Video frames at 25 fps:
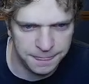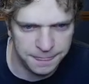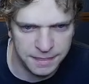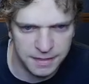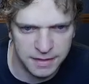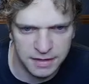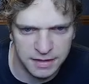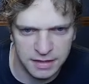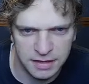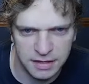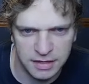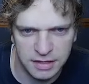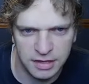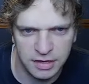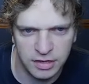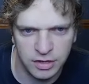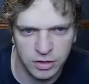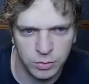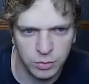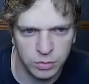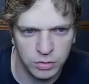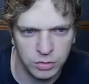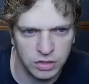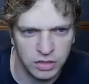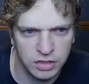Here
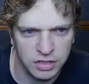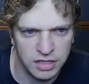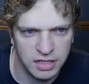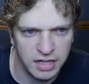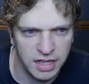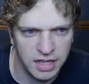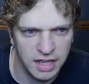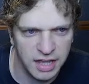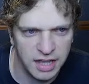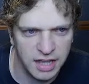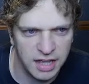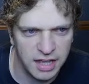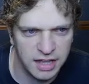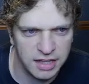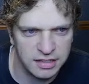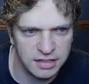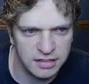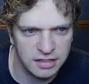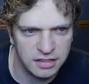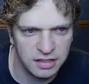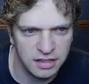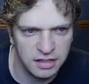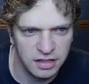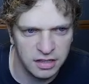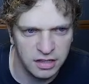we're looking
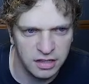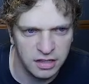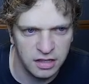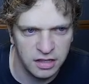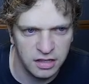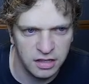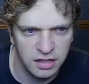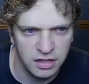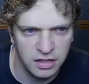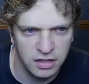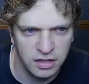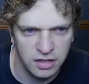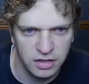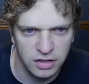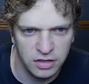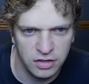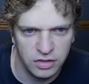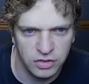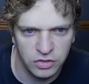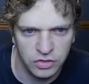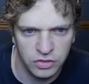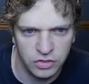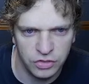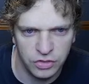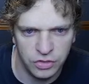at
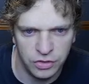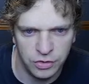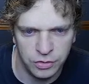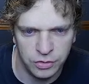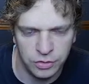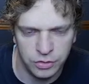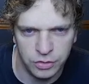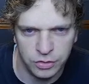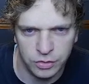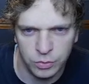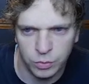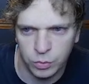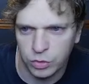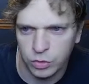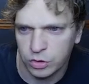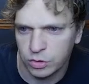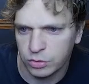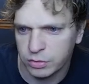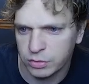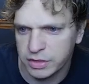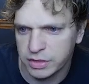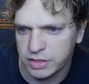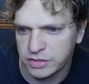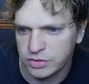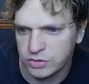the
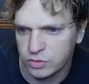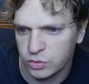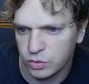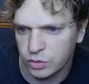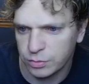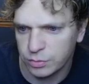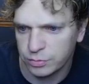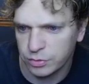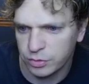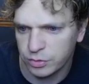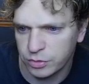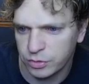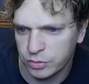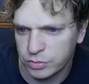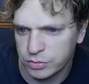Whirlwing Stormbrood,